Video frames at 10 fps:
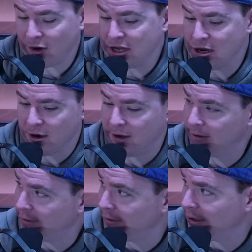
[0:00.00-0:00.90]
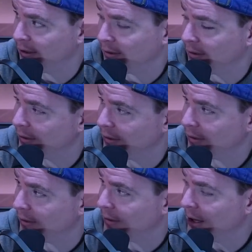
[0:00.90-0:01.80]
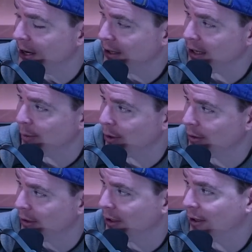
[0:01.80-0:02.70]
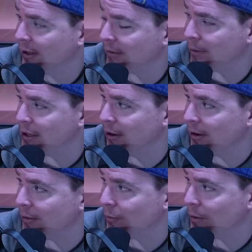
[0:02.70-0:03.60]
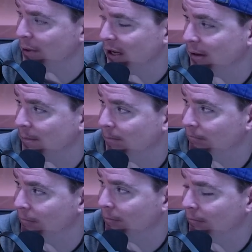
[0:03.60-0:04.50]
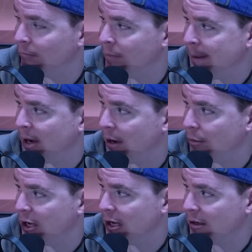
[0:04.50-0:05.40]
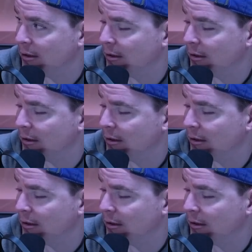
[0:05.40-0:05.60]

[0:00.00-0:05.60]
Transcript: year it is in Hebrew, that's what year it would be in Babylonian,